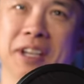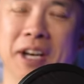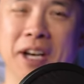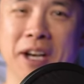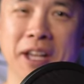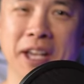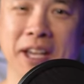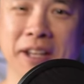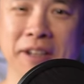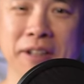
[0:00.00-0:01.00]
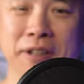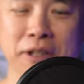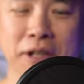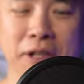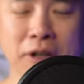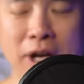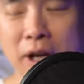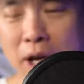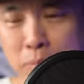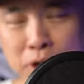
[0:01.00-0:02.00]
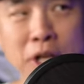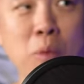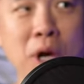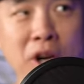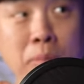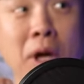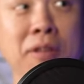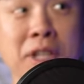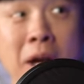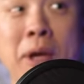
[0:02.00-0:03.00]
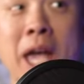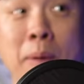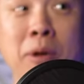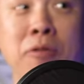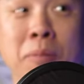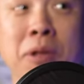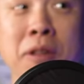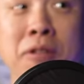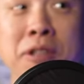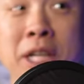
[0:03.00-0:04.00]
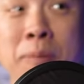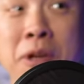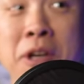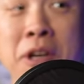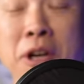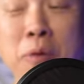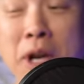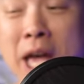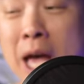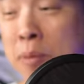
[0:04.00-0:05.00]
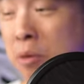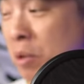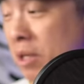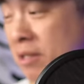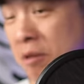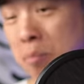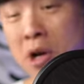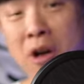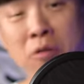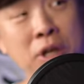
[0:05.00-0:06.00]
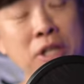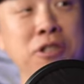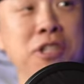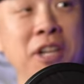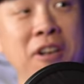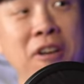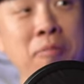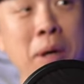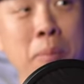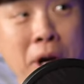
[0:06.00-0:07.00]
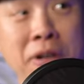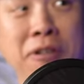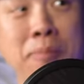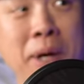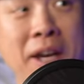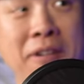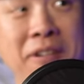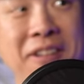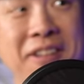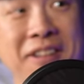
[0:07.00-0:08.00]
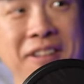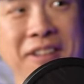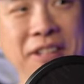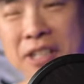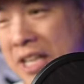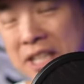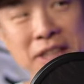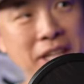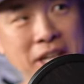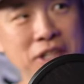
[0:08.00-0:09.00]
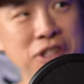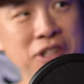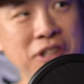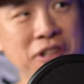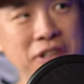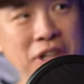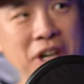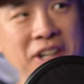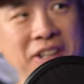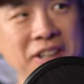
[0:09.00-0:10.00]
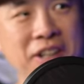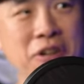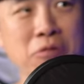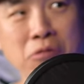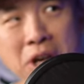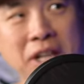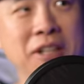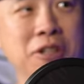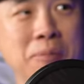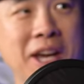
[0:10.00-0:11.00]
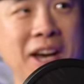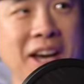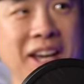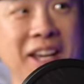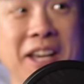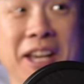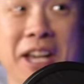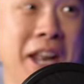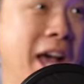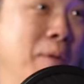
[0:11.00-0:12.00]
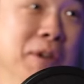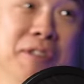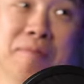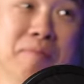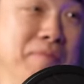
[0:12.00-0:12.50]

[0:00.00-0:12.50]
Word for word: Uh, and, you know, I, am pretty aware of balls coming at me from the other team. Mm -hmm. What happened was a ball ricocheted off my partner's paddle, mm -hmm. kind of hit the edge guard right into my eye, and I was,